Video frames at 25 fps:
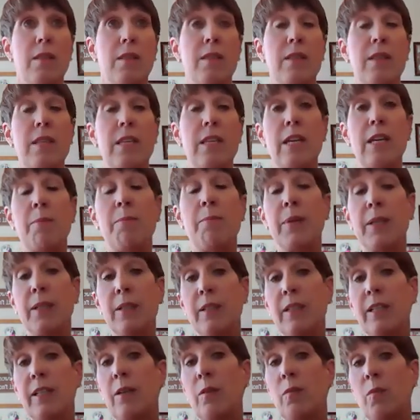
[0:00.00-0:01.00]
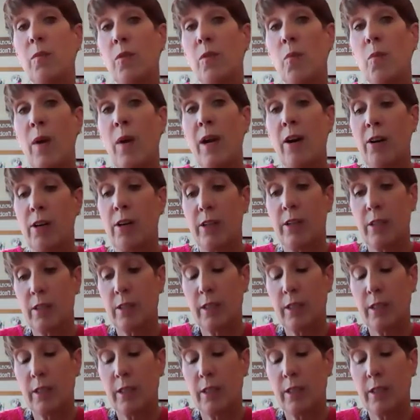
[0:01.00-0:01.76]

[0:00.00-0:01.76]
the ability, the way our